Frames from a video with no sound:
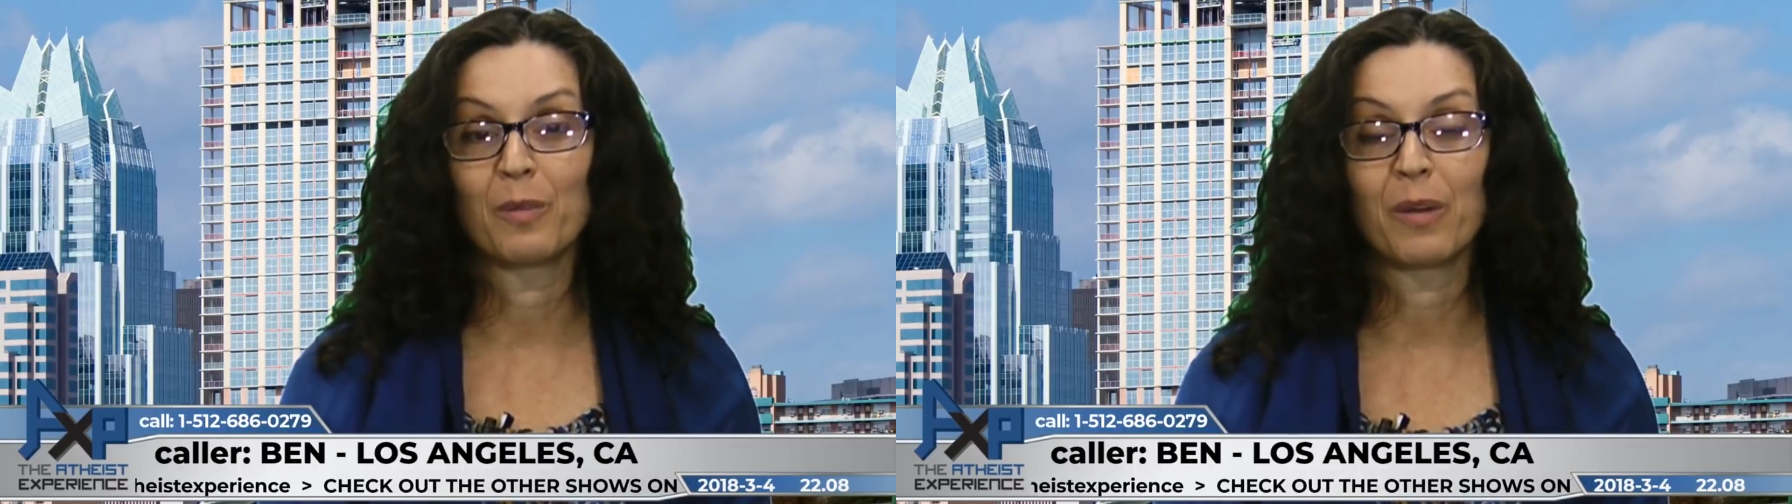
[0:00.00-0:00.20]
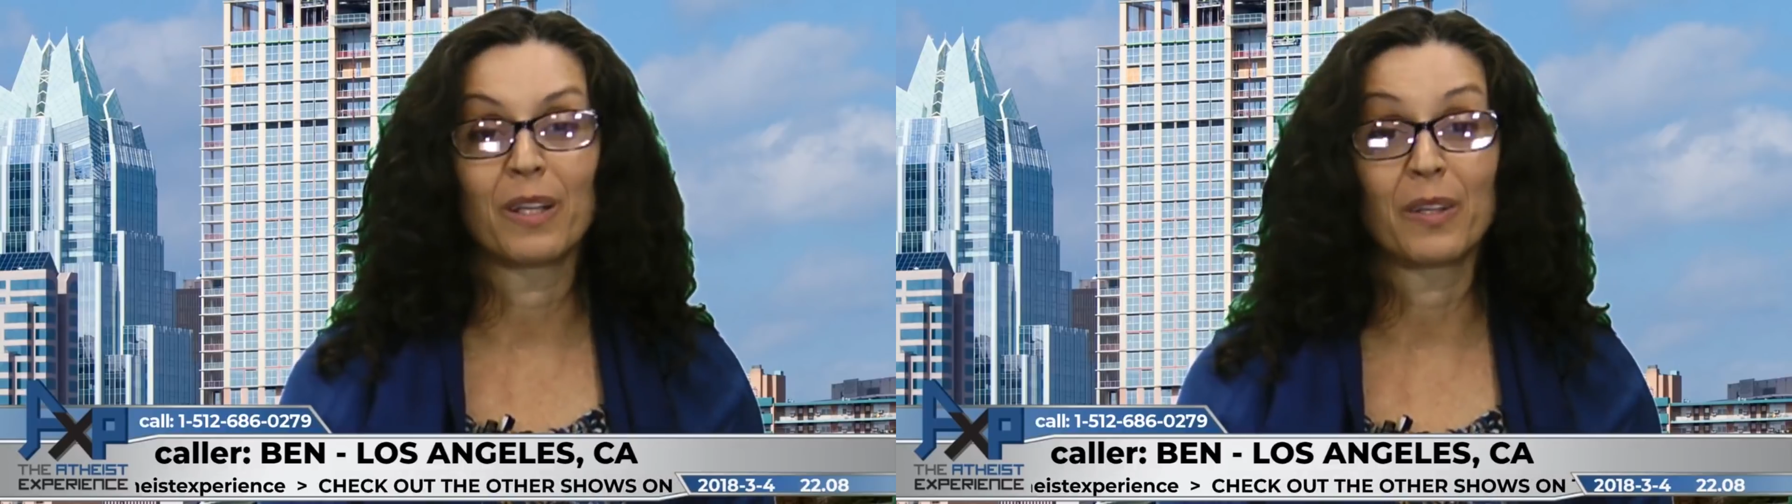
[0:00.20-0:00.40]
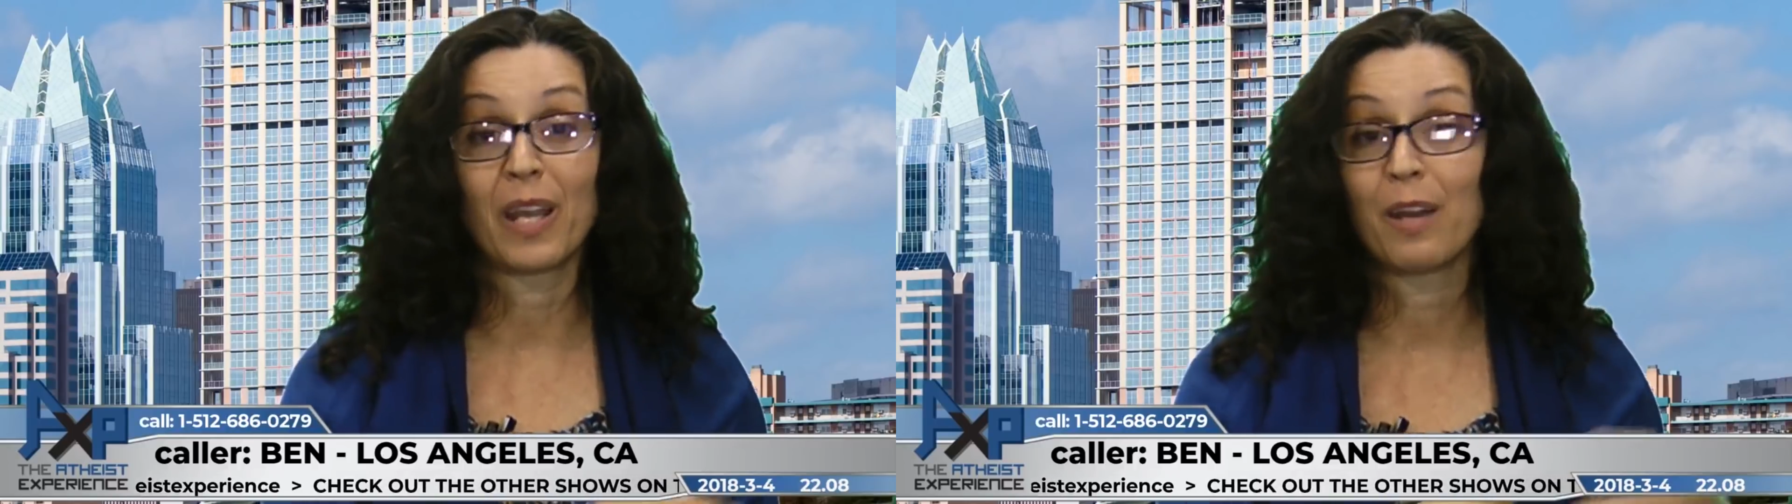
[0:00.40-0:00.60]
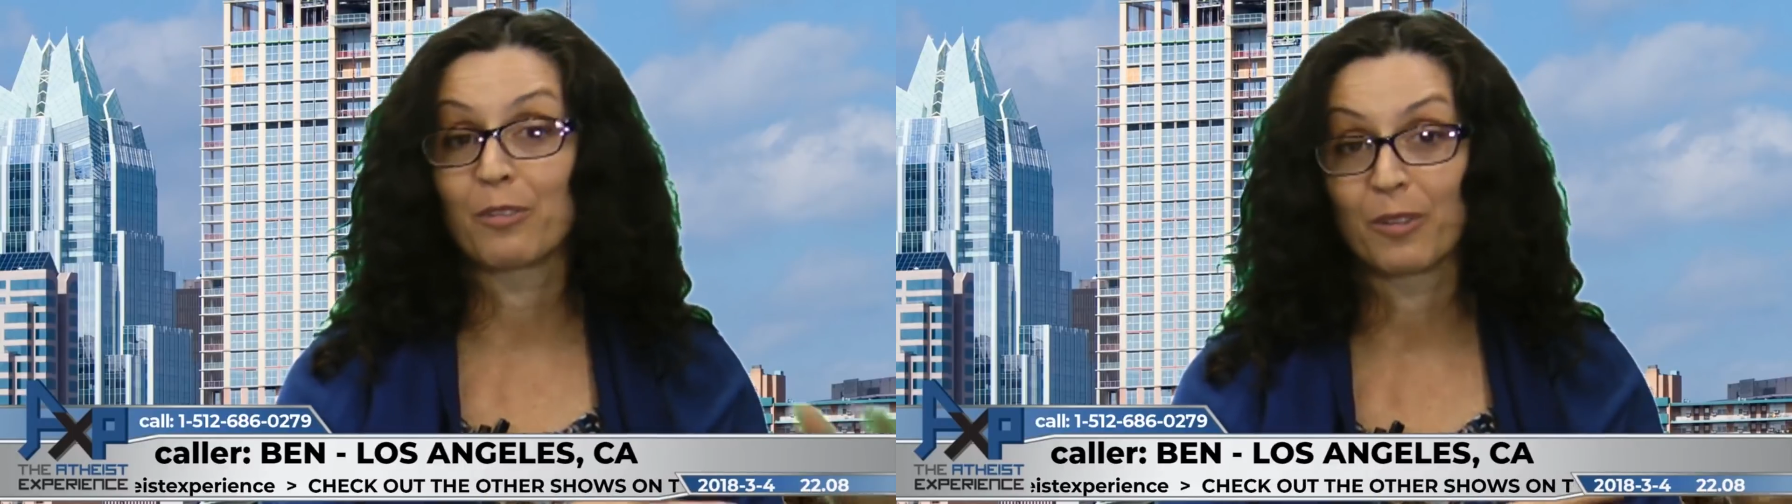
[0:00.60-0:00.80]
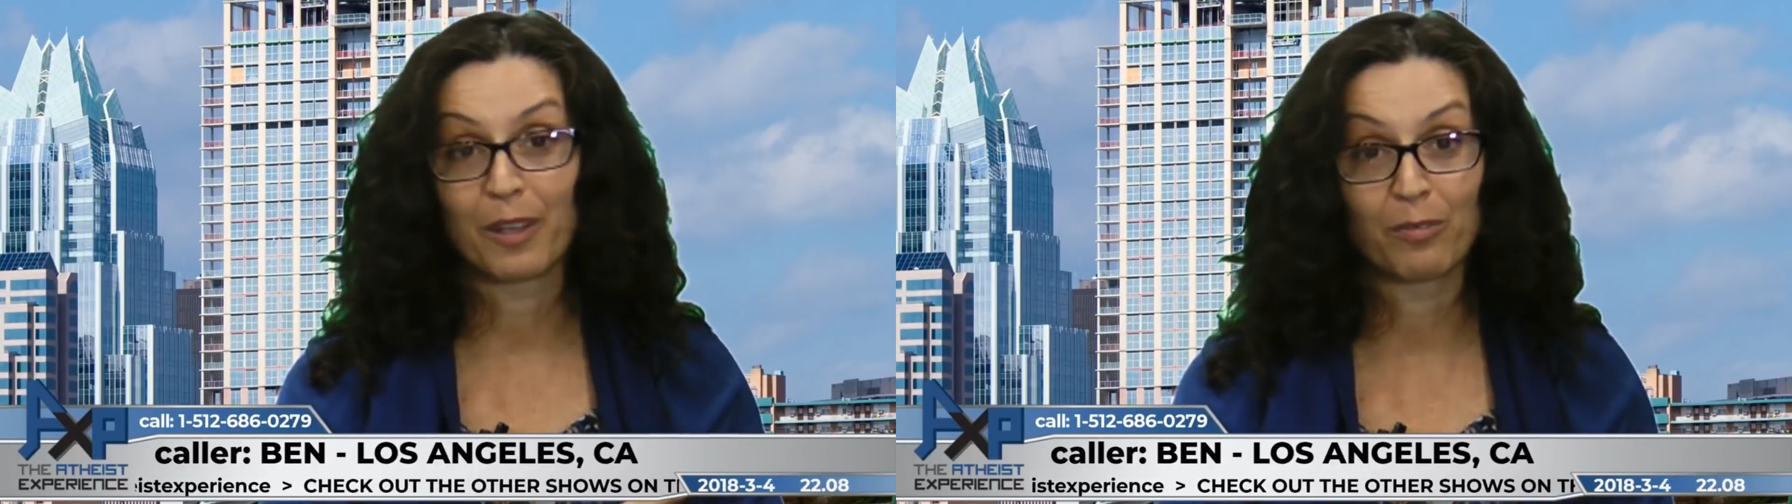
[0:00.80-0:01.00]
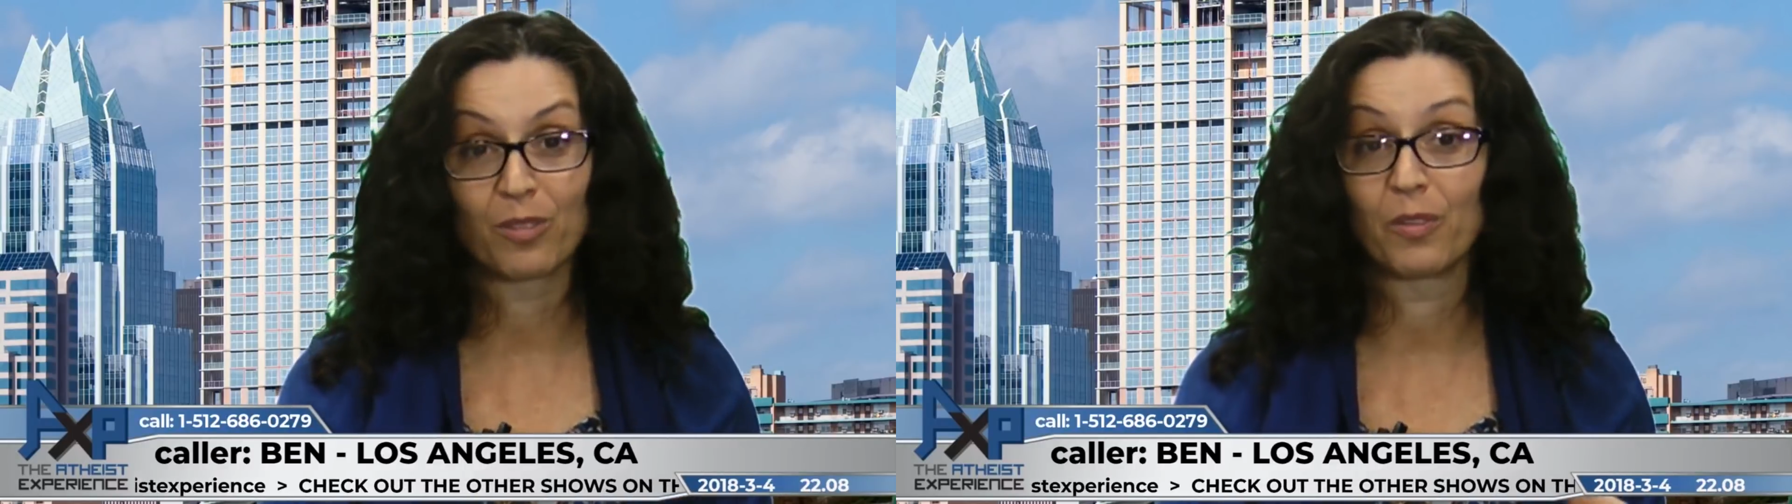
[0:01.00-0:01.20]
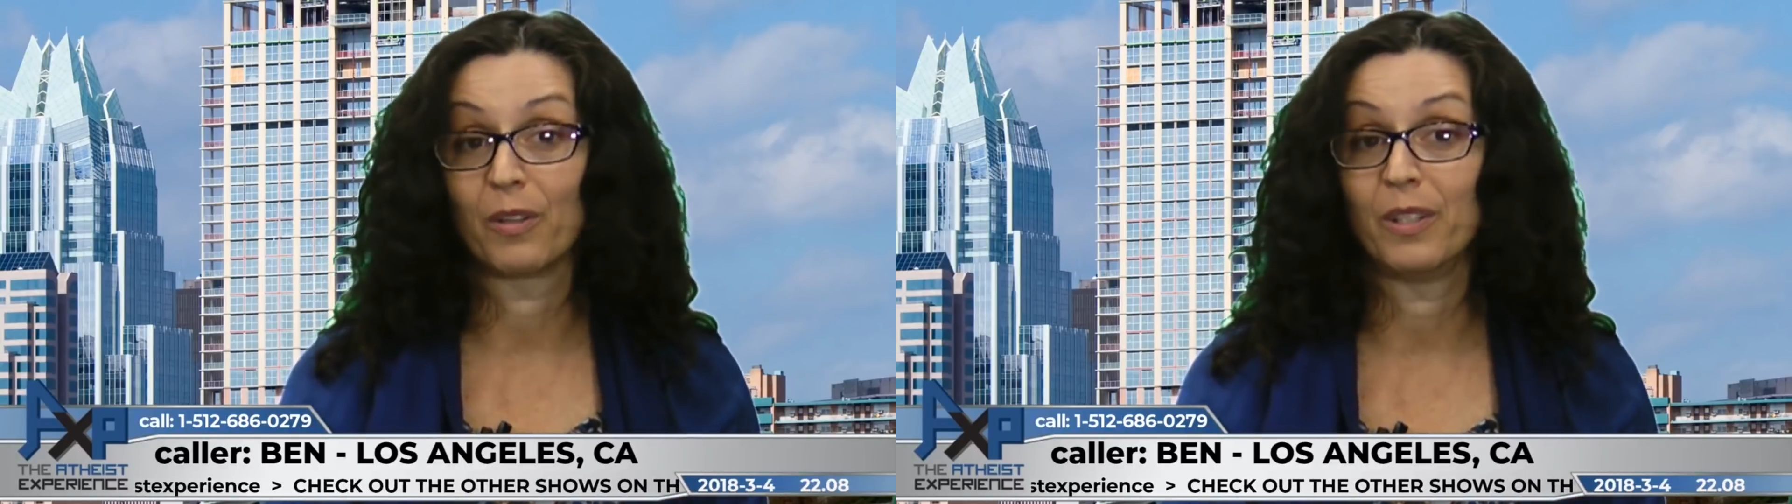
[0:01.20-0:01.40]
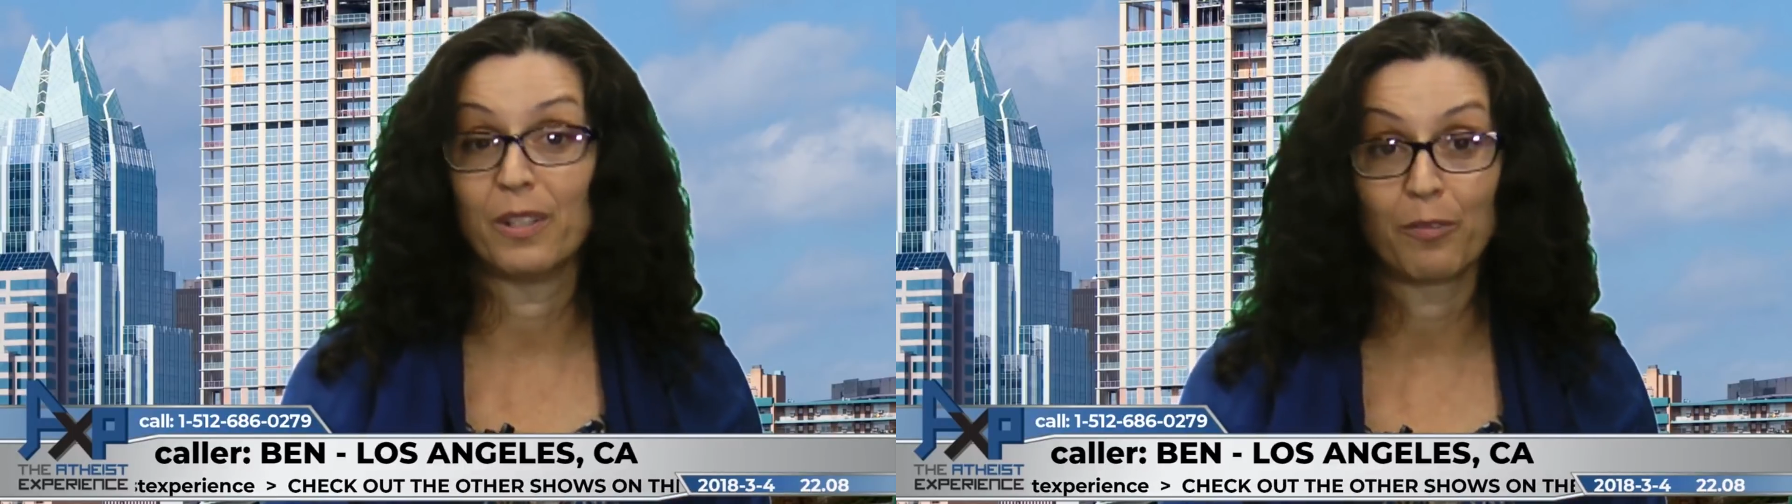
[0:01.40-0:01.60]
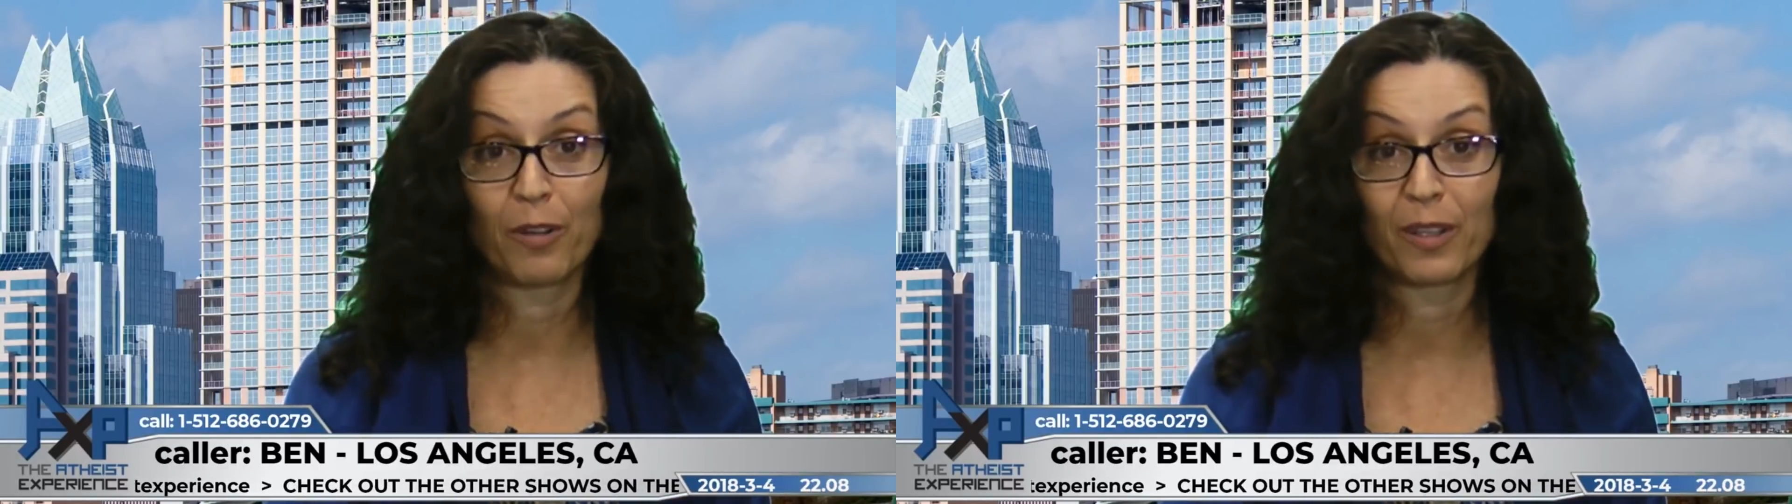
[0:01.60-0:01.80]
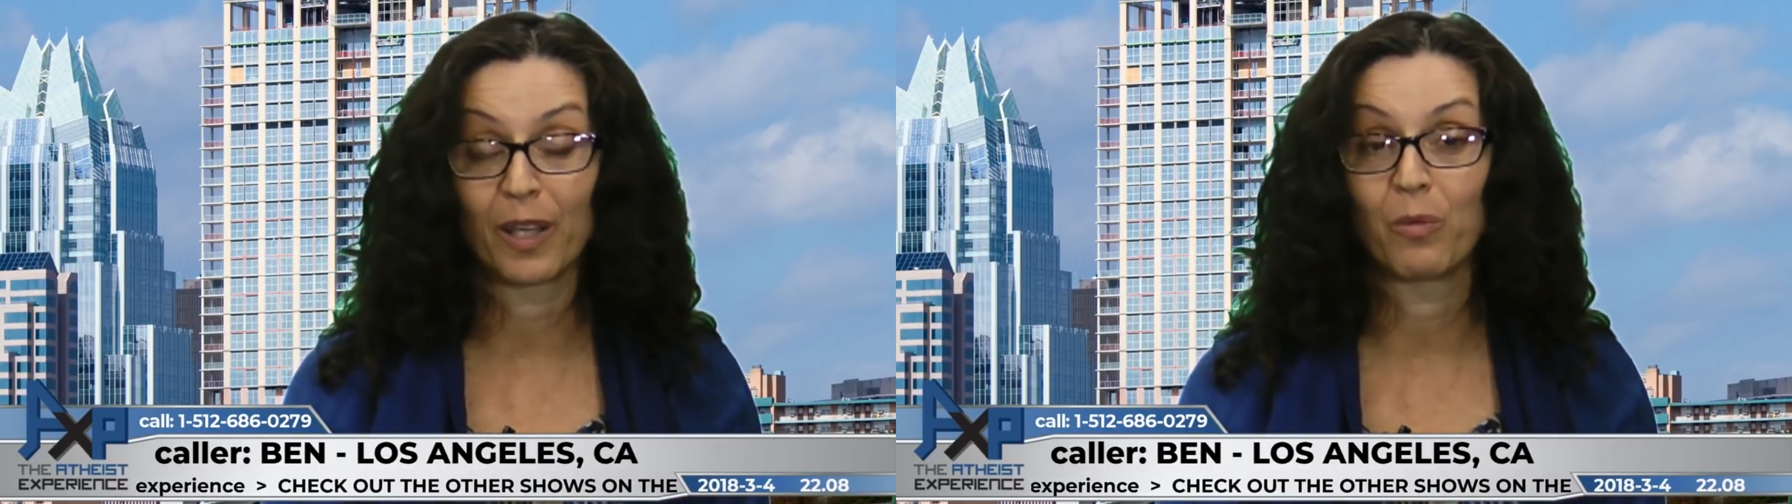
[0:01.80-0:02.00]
The model of the afterlife was very different.